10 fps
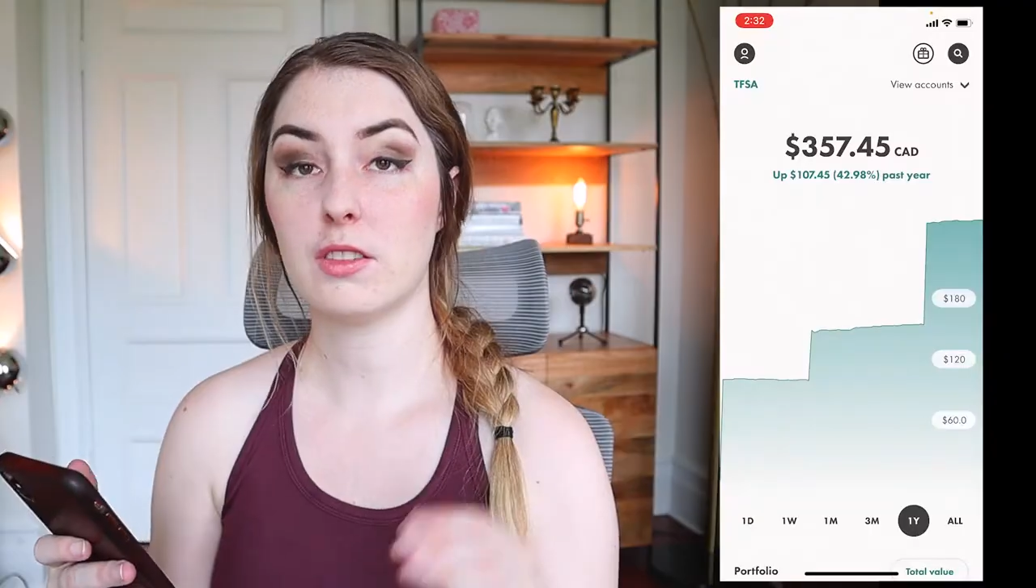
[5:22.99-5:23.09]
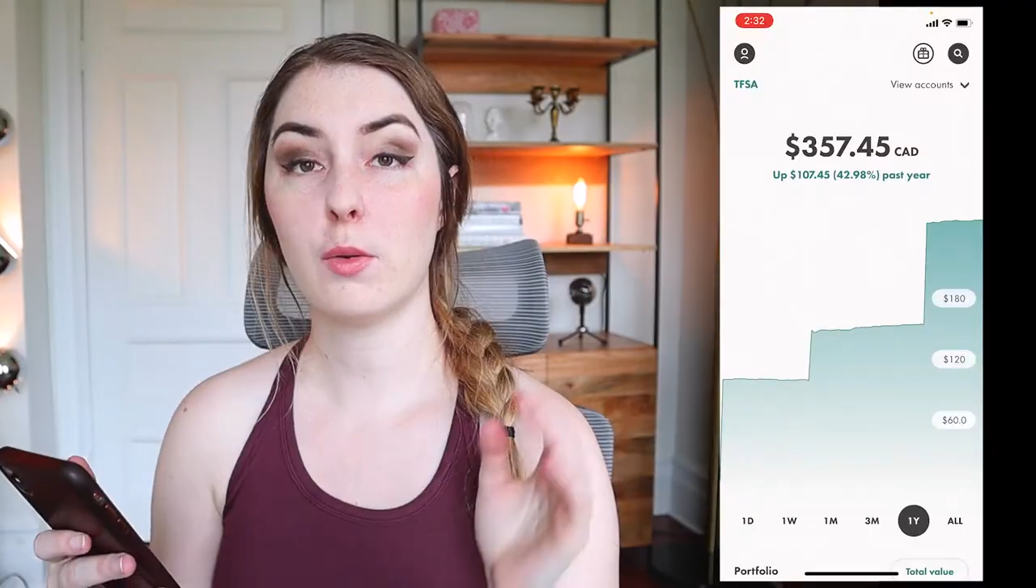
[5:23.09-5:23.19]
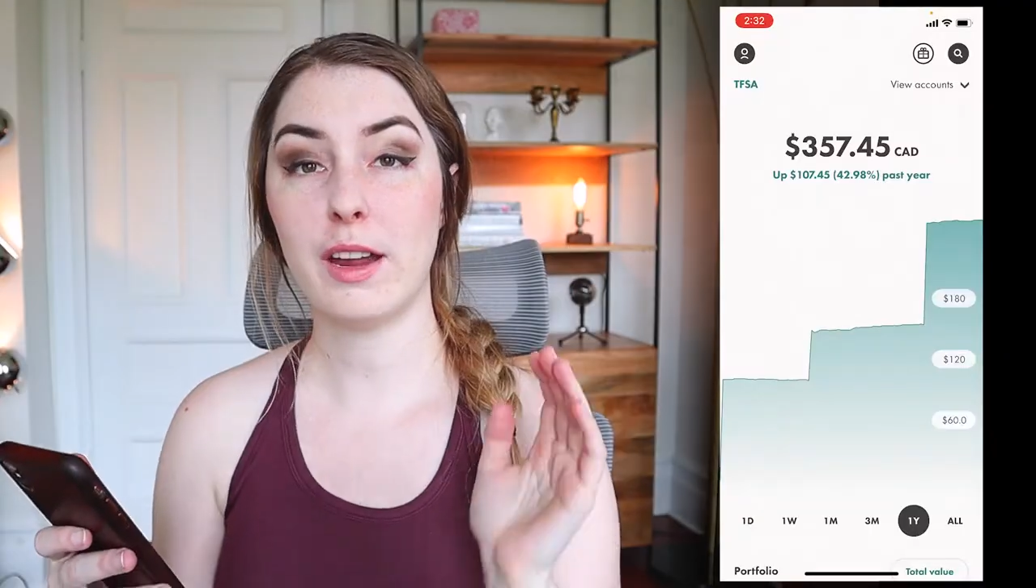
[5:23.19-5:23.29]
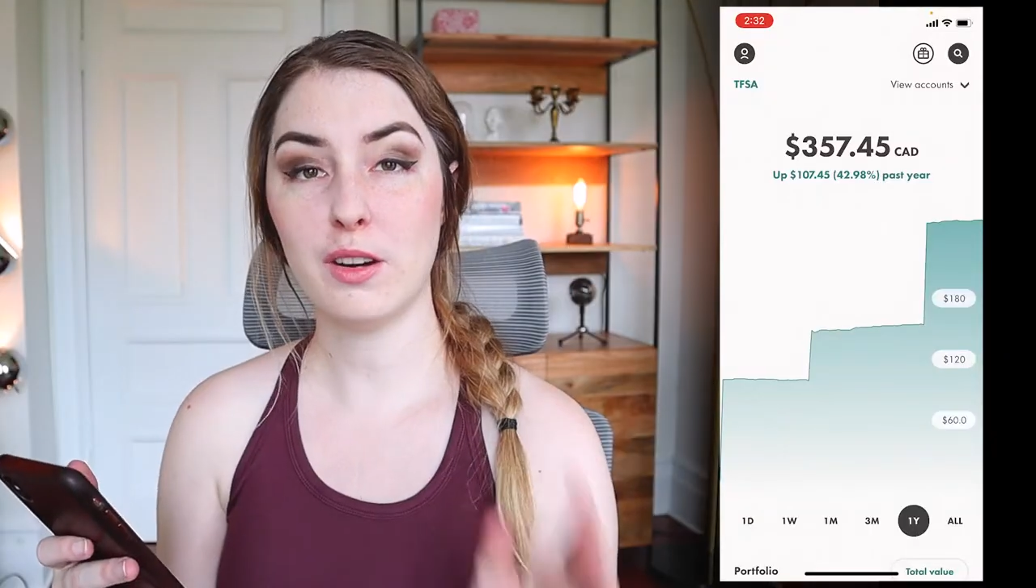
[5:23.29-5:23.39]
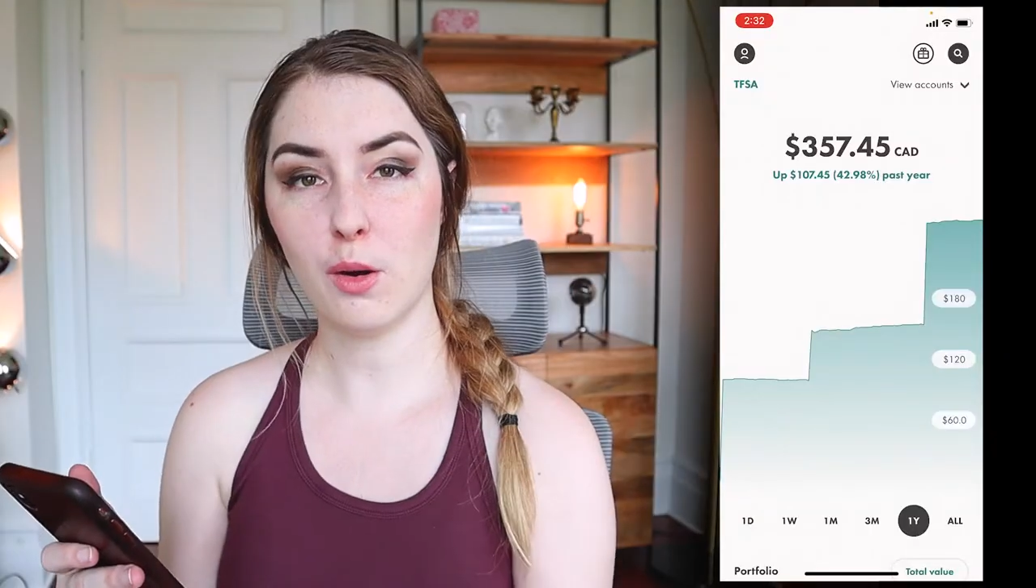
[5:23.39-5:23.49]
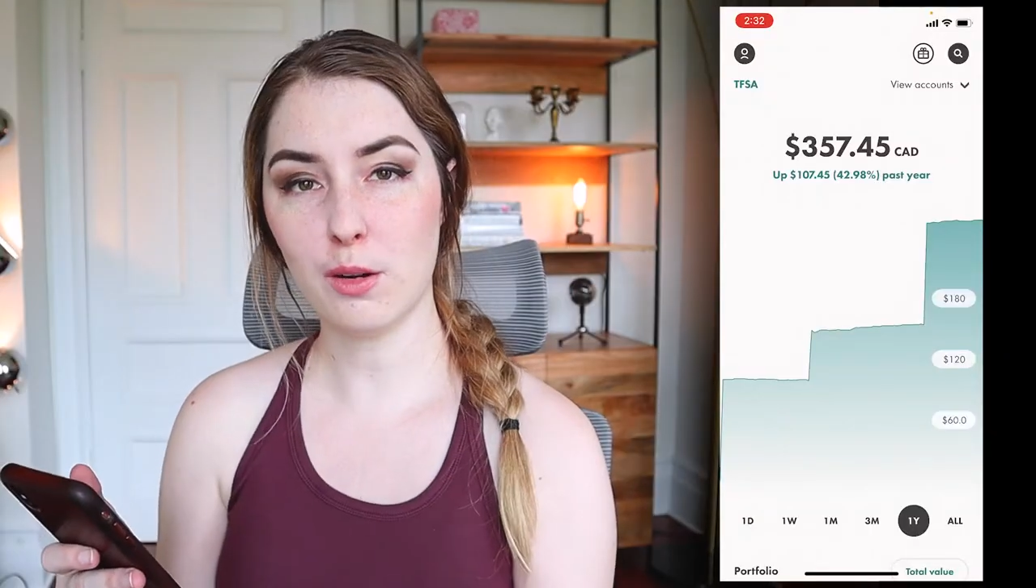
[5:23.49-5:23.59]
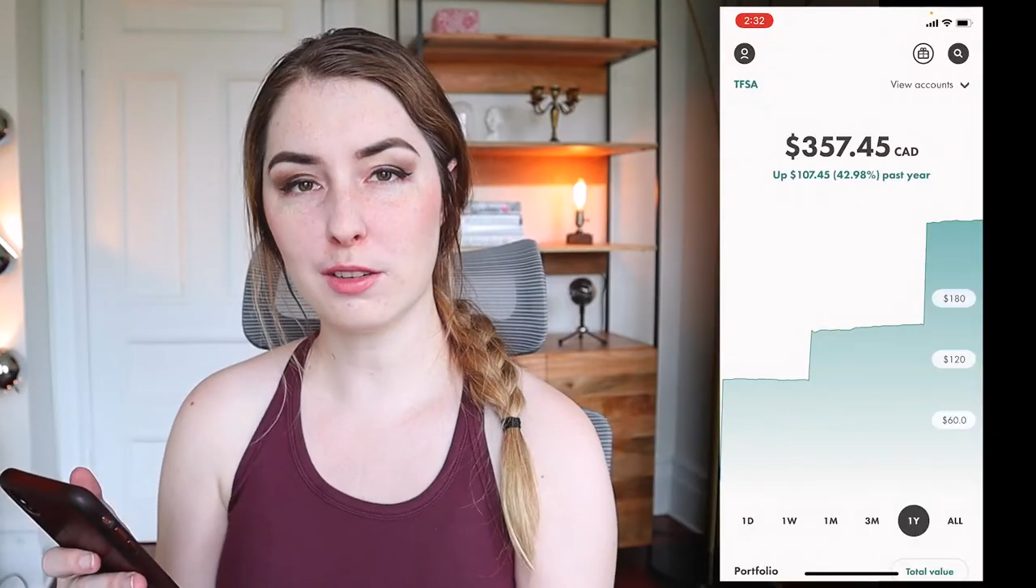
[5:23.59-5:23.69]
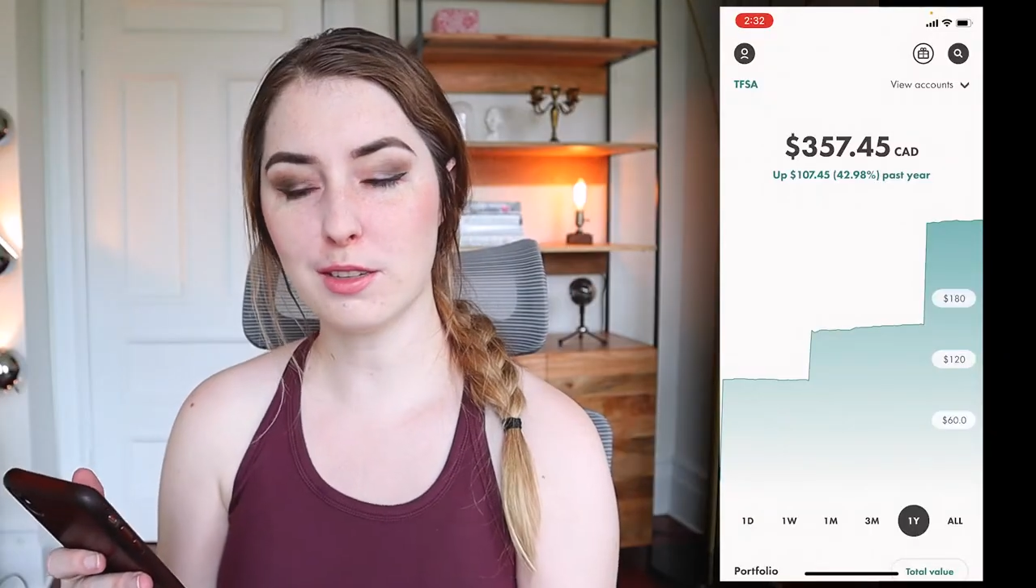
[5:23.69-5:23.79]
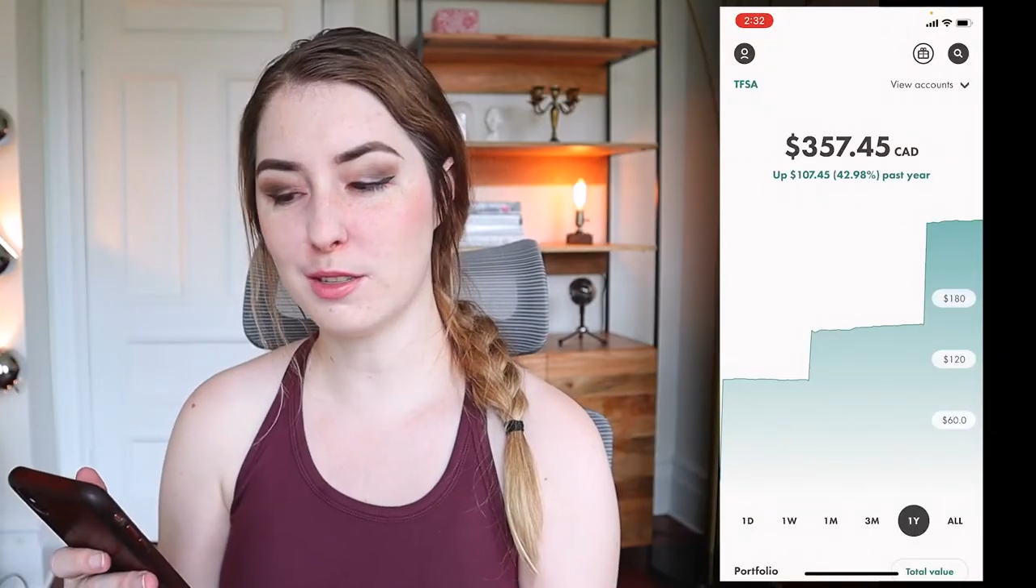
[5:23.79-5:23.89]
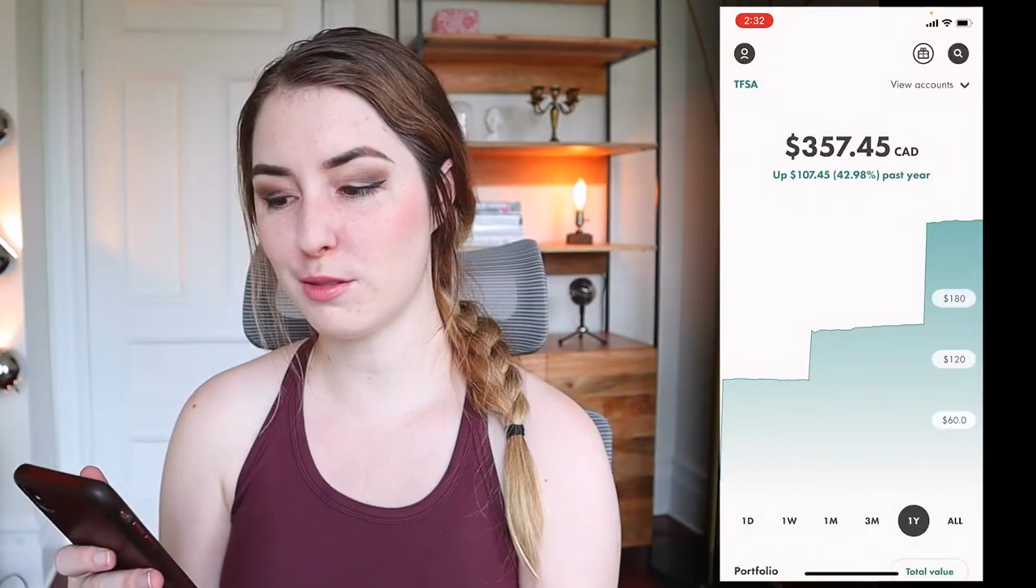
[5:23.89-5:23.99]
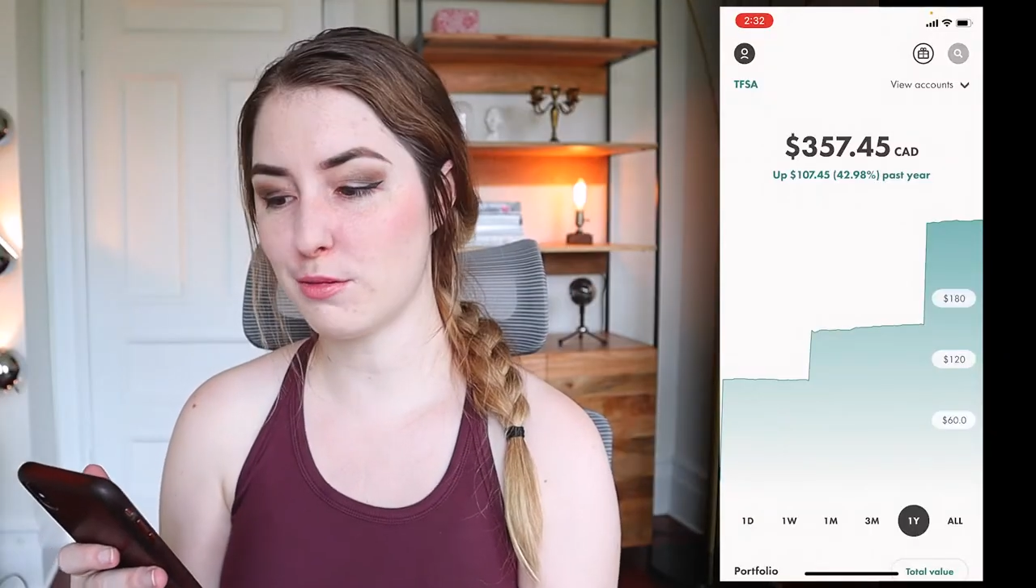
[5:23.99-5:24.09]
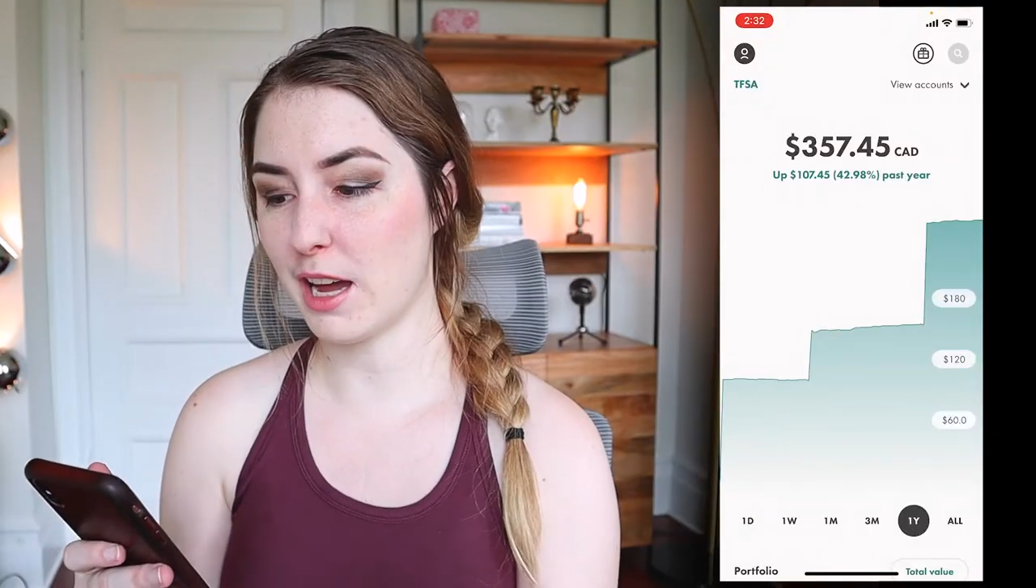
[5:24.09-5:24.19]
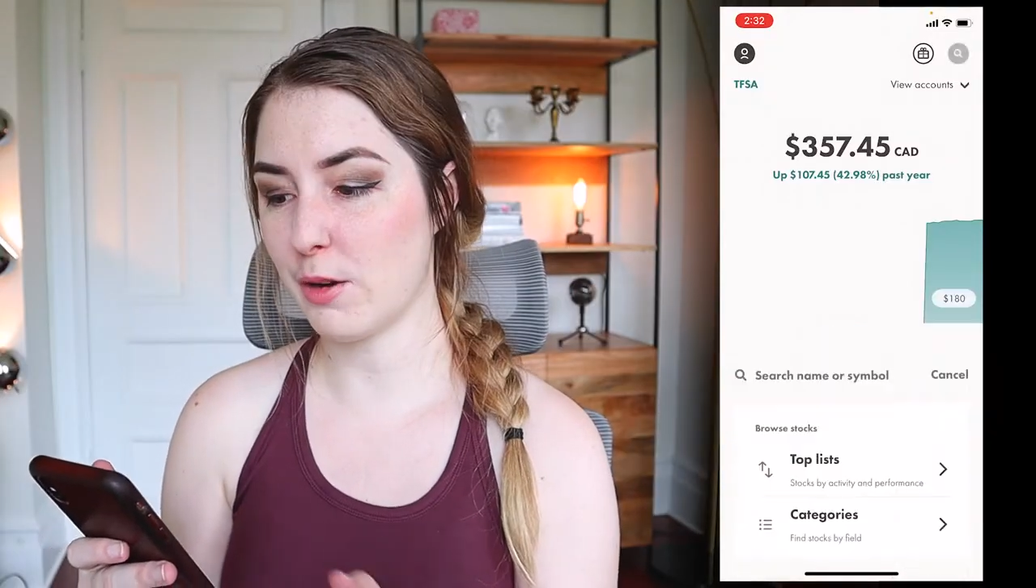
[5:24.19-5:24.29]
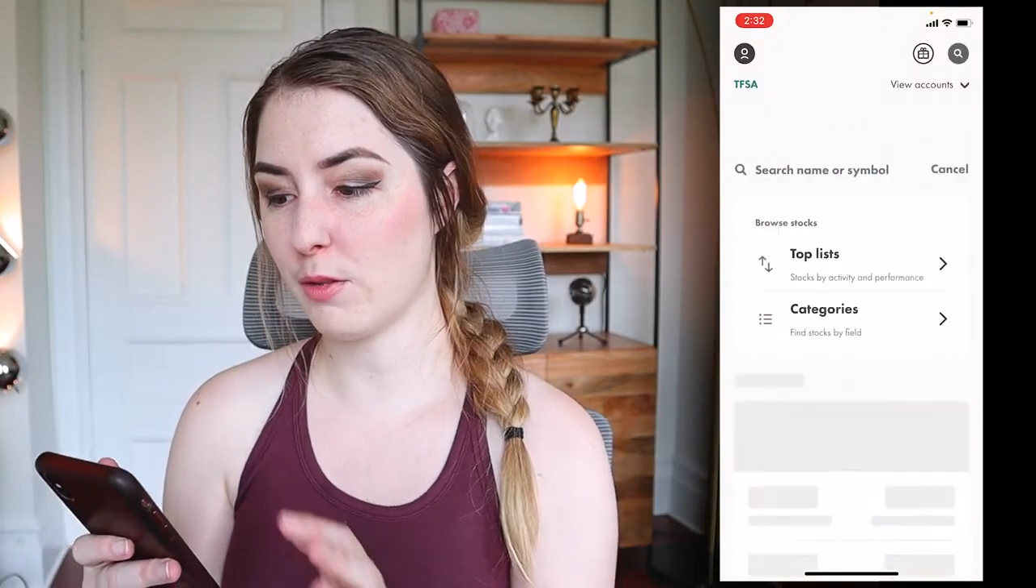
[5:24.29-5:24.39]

So in order to do that,